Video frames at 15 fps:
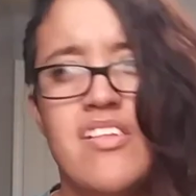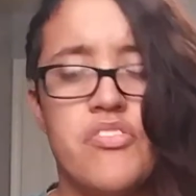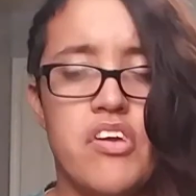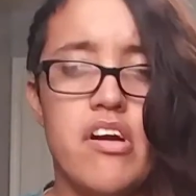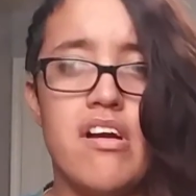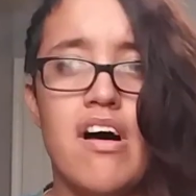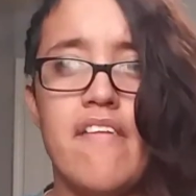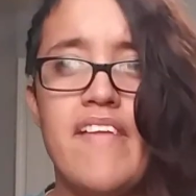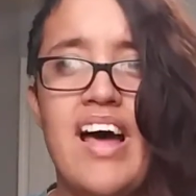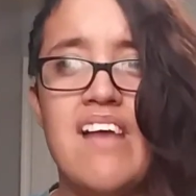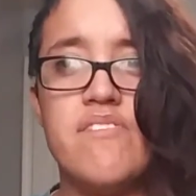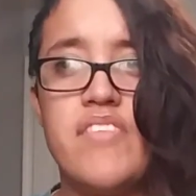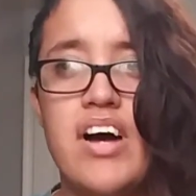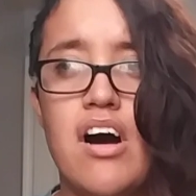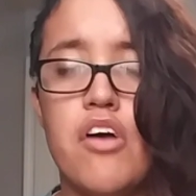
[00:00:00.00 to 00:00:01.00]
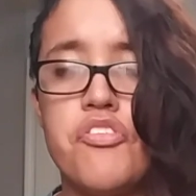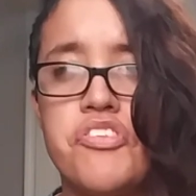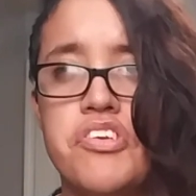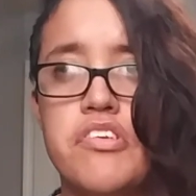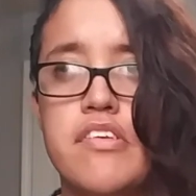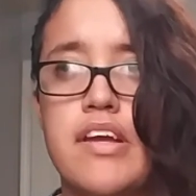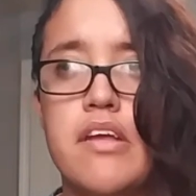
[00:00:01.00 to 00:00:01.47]
Turn on that bell
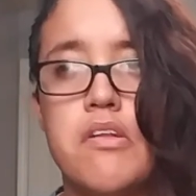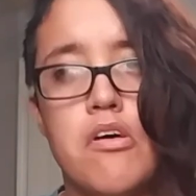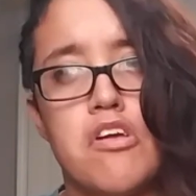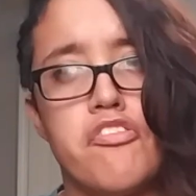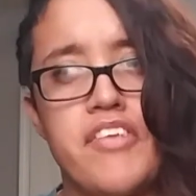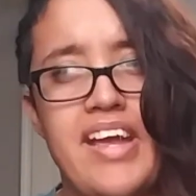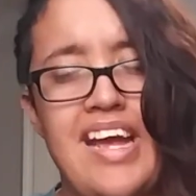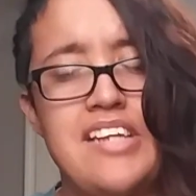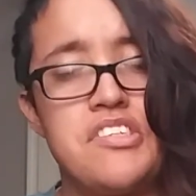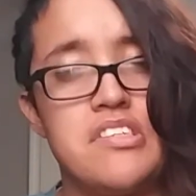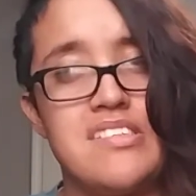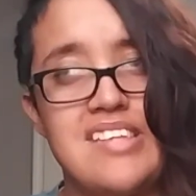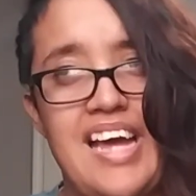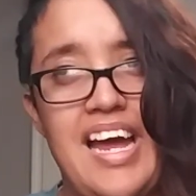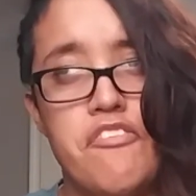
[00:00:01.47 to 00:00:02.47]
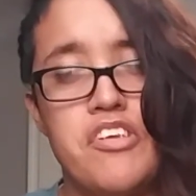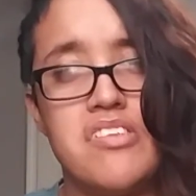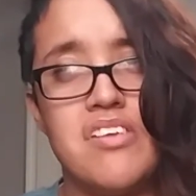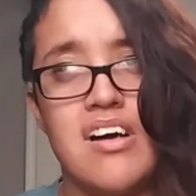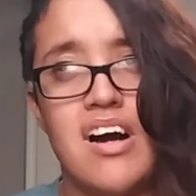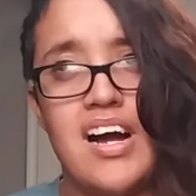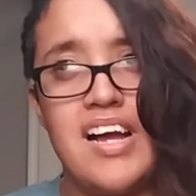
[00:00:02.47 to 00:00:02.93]
so you get notifications every
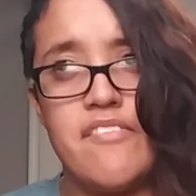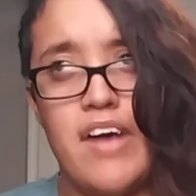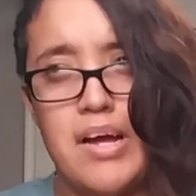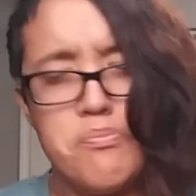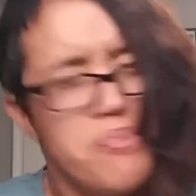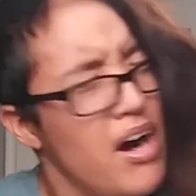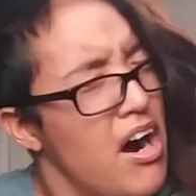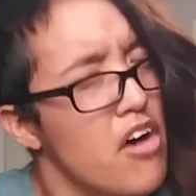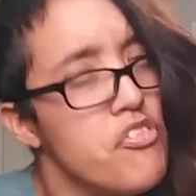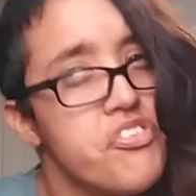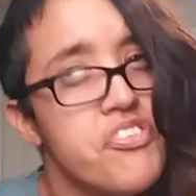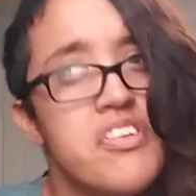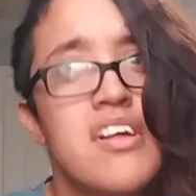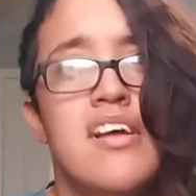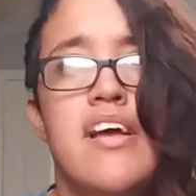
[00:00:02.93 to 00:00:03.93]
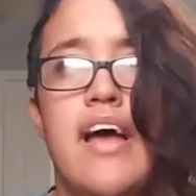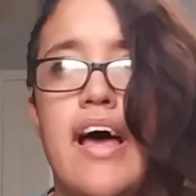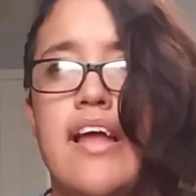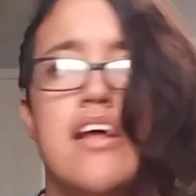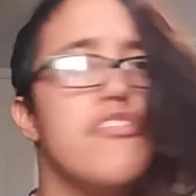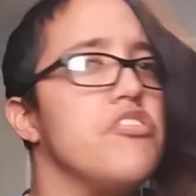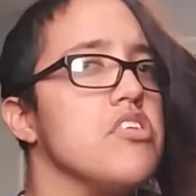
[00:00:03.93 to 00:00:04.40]
time I post.
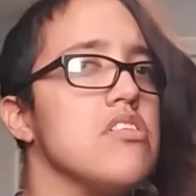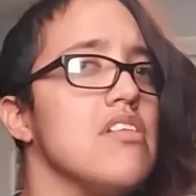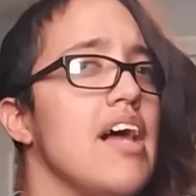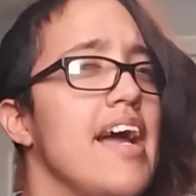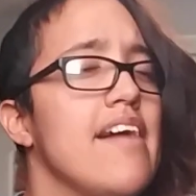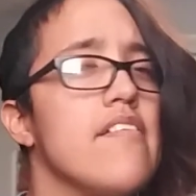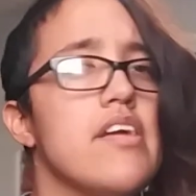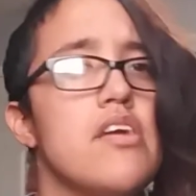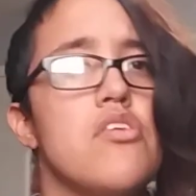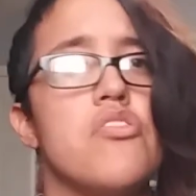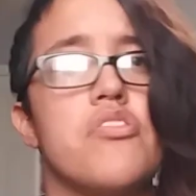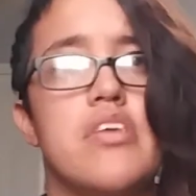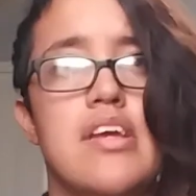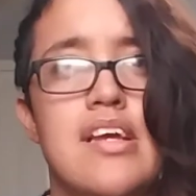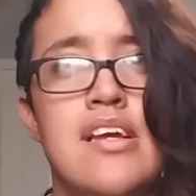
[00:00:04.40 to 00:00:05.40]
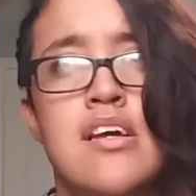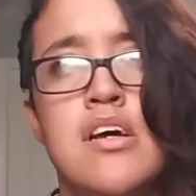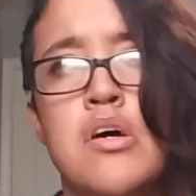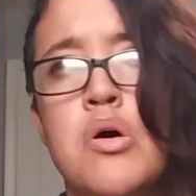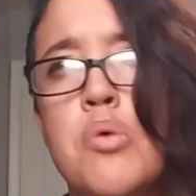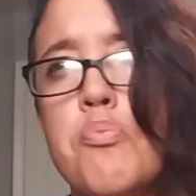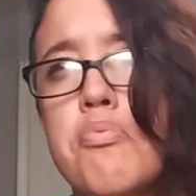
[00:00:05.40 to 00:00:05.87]
And if you like what you see,
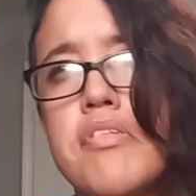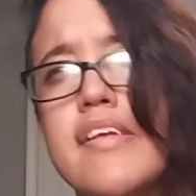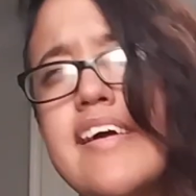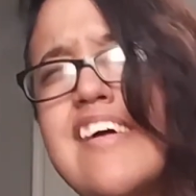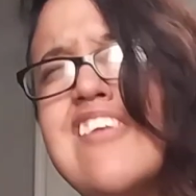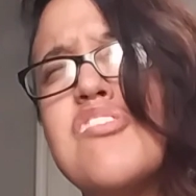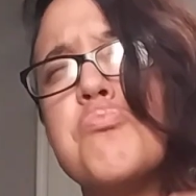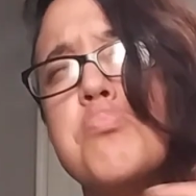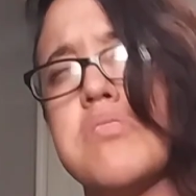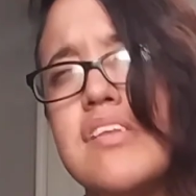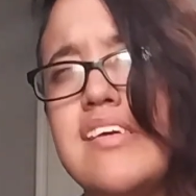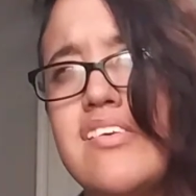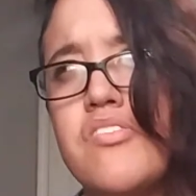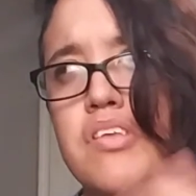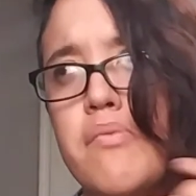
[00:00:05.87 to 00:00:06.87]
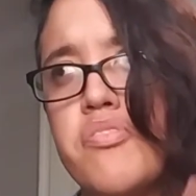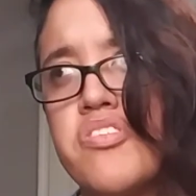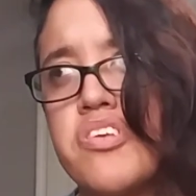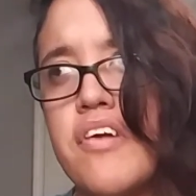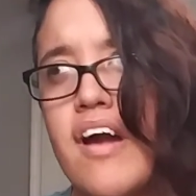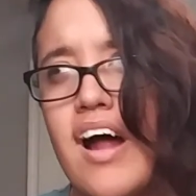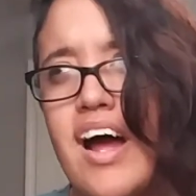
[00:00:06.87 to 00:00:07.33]
please
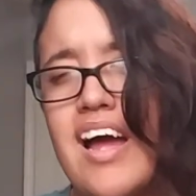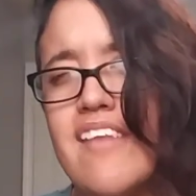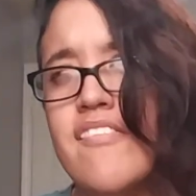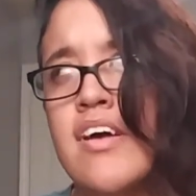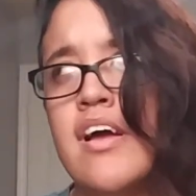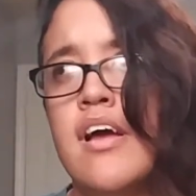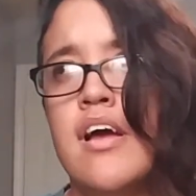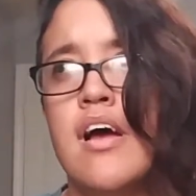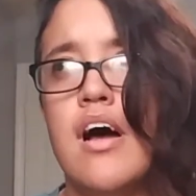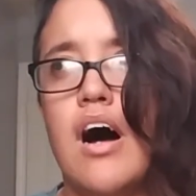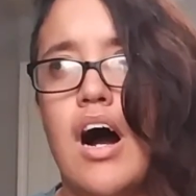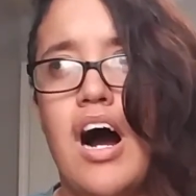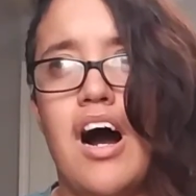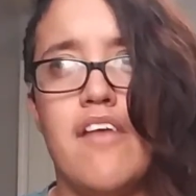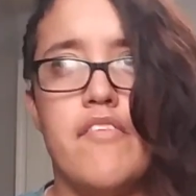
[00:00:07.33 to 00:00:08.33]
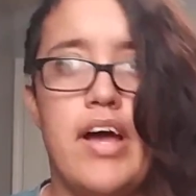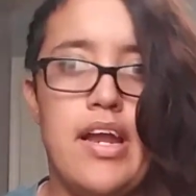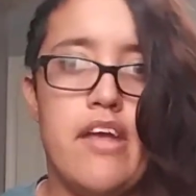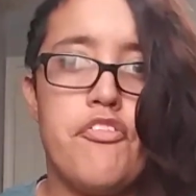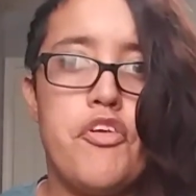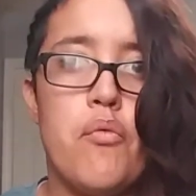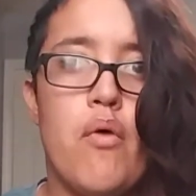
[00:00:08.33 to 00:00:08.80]
subscribe. And
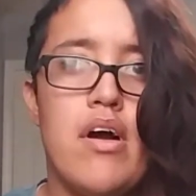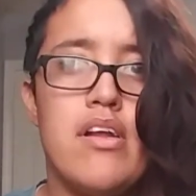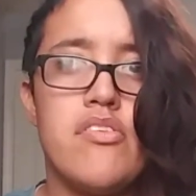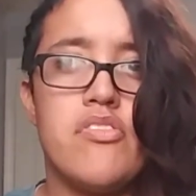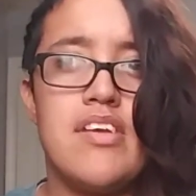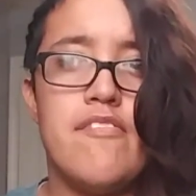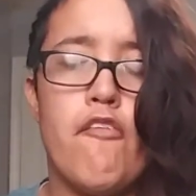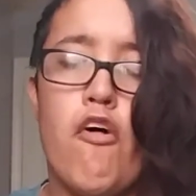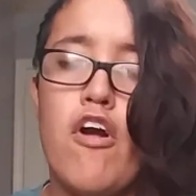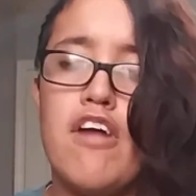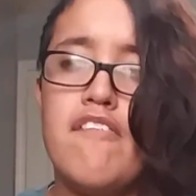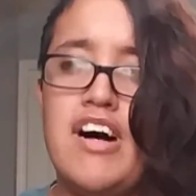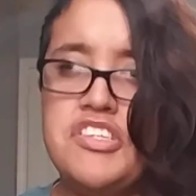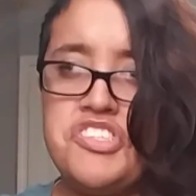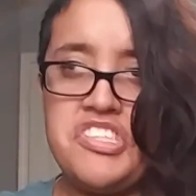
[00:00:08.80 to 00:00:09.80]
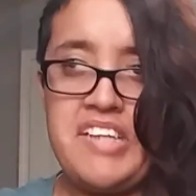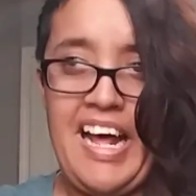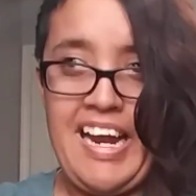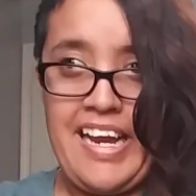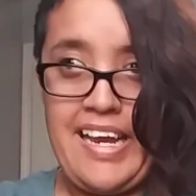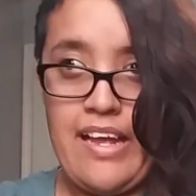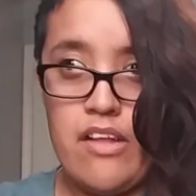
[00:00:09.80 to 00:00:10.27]
if you want to see more of my
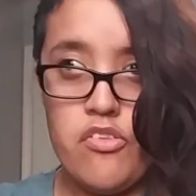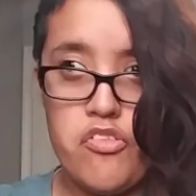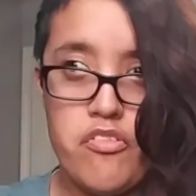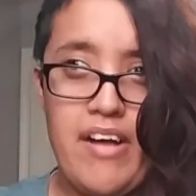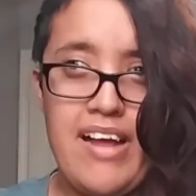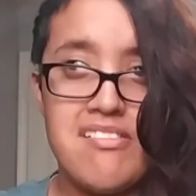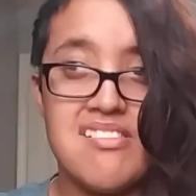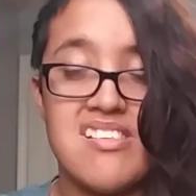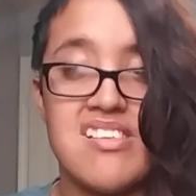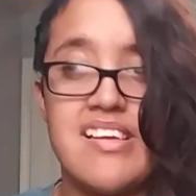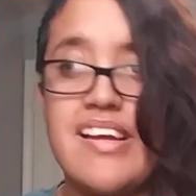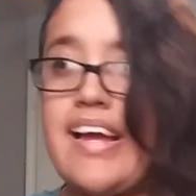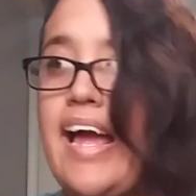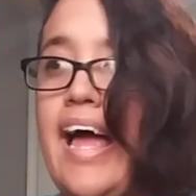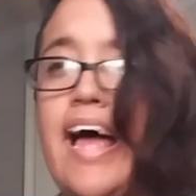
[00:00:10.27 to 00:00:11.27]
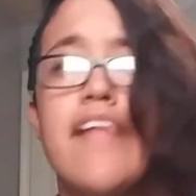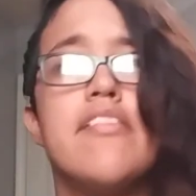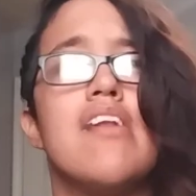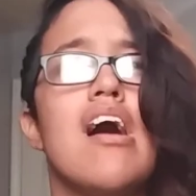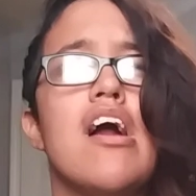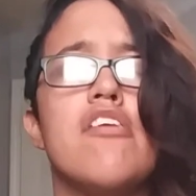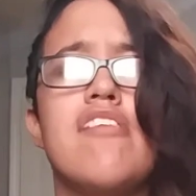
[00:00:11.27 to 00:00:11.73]
shenanigans, wrestling
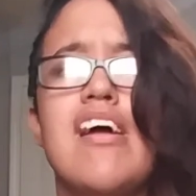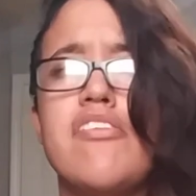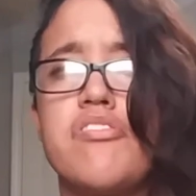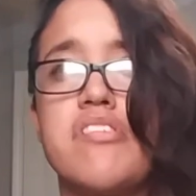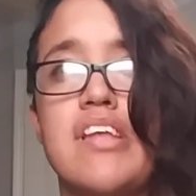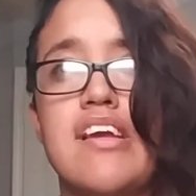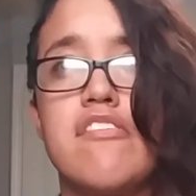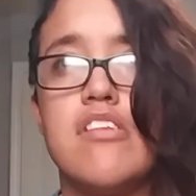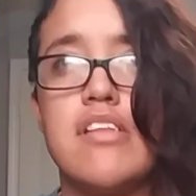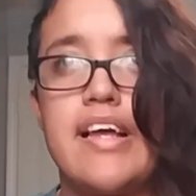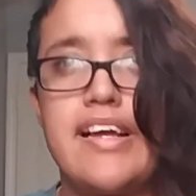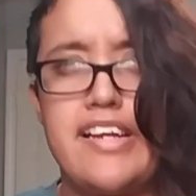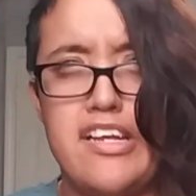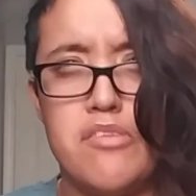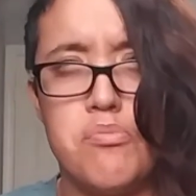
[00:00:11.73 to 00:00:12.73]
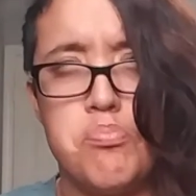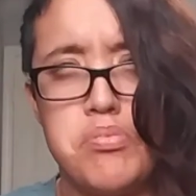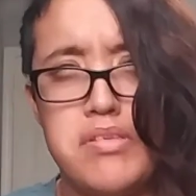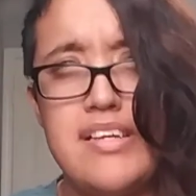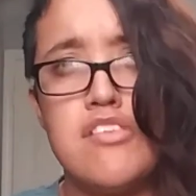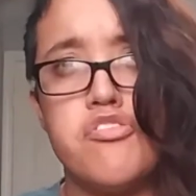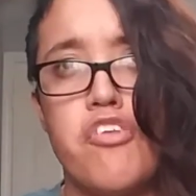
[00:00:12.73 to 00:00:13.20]
and non-wrestling related,
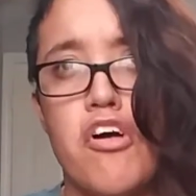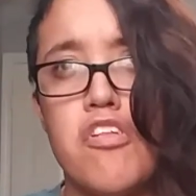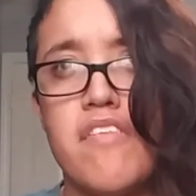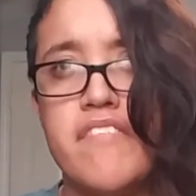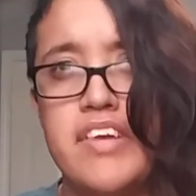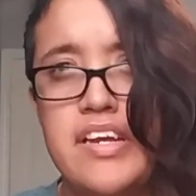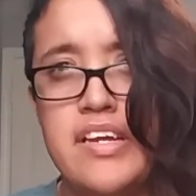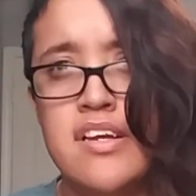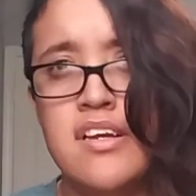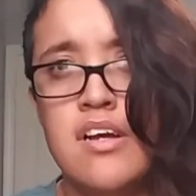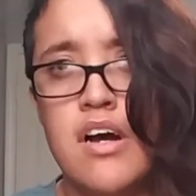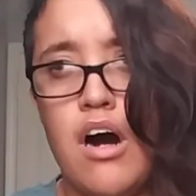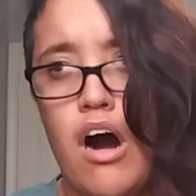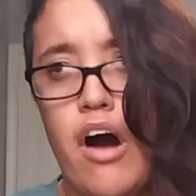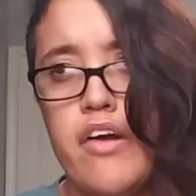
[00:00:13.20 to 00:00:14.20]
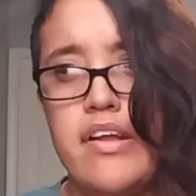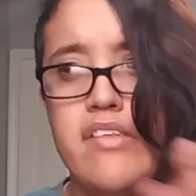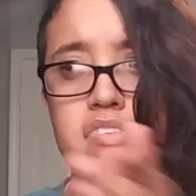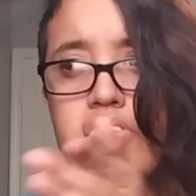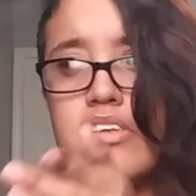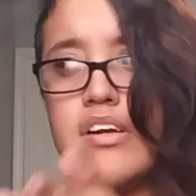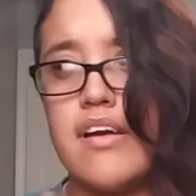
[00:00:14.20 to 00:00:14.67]
please follow me on
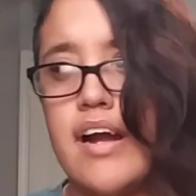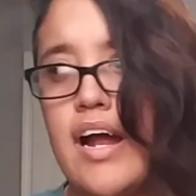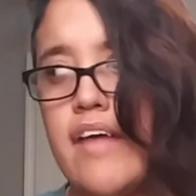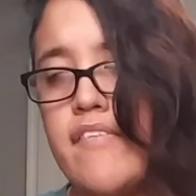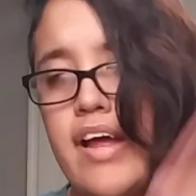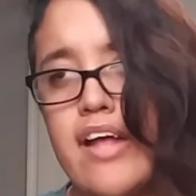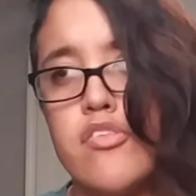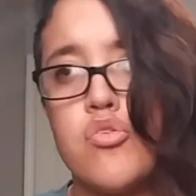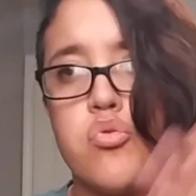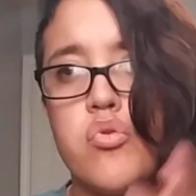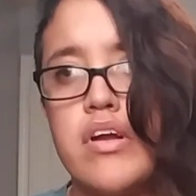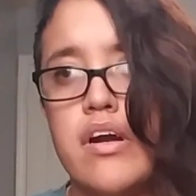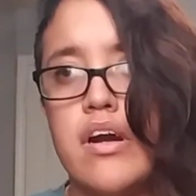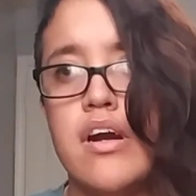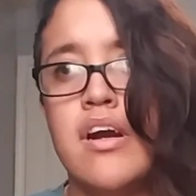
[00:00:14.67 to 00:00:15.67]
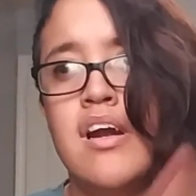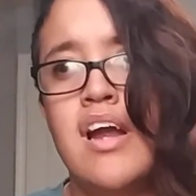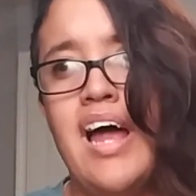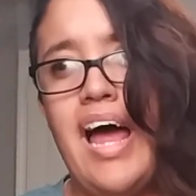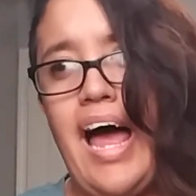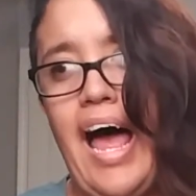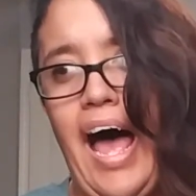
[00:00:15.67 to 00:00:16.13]
Instagram and Twitter
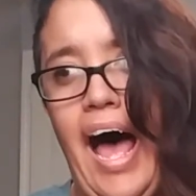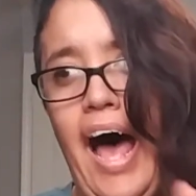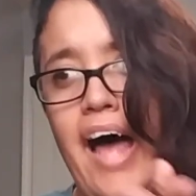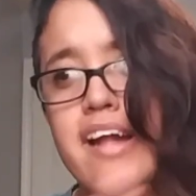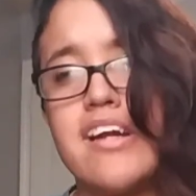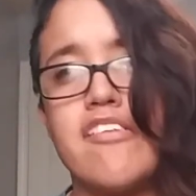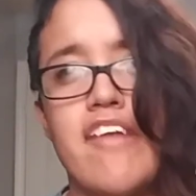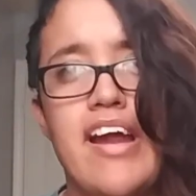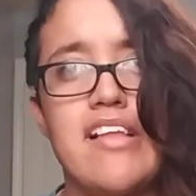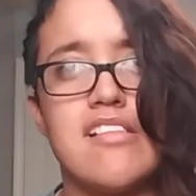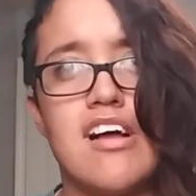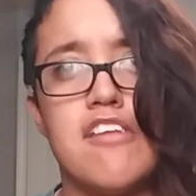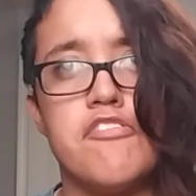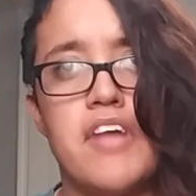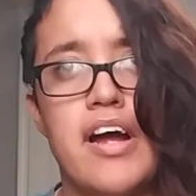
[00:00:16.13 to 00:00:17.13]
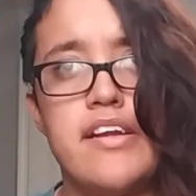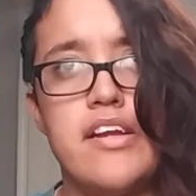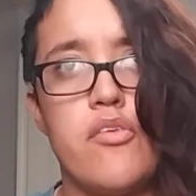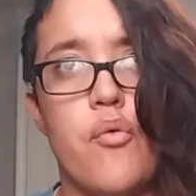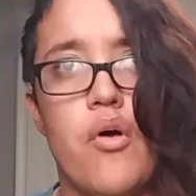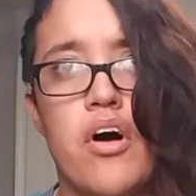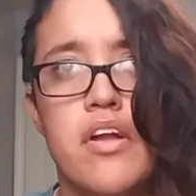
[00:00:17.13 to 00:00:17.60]
at
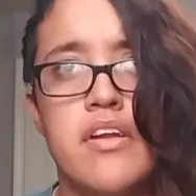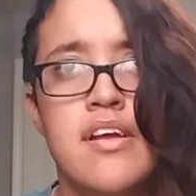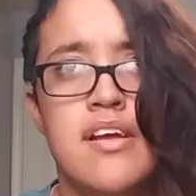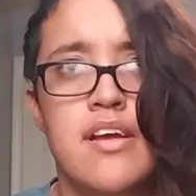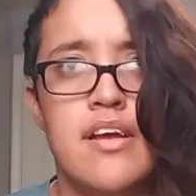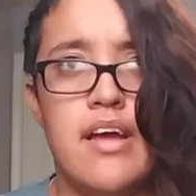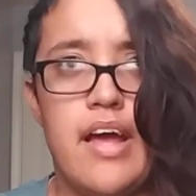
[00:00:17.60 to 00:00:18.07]
GreatLove91.